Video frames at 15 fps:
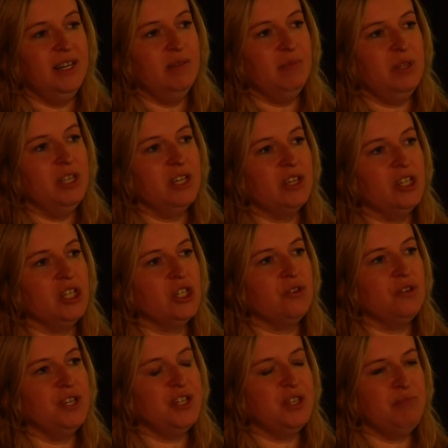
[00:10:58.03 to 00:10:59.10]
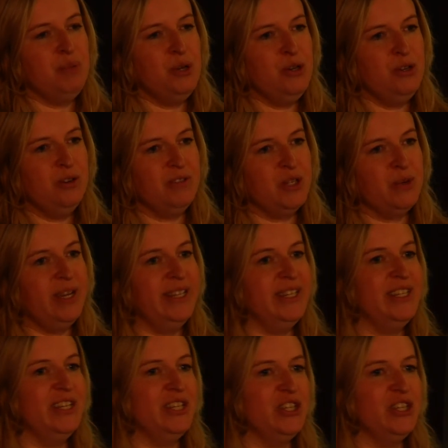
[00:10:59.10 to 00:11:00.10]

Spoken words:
but they could show you the poo of 20